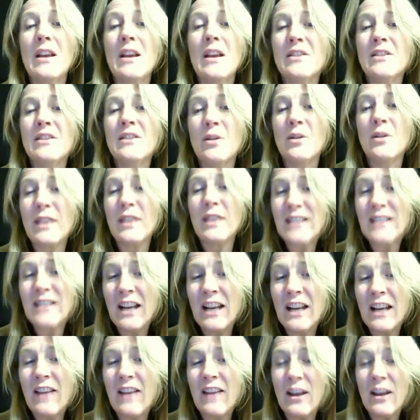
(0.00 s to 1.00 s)
So that's
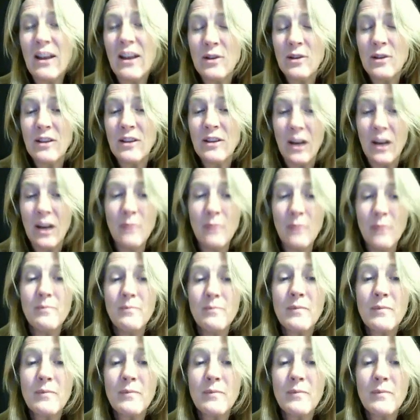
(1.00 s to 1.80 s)
kind of that unit there.